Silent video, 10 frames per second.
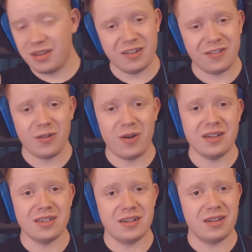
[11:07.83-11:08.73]
thanks for
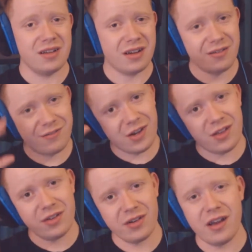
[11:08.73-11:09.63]
watching. Have
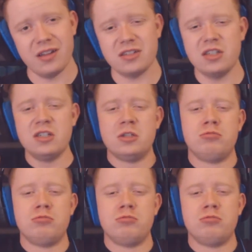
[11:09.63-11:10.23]
fun out there, guys.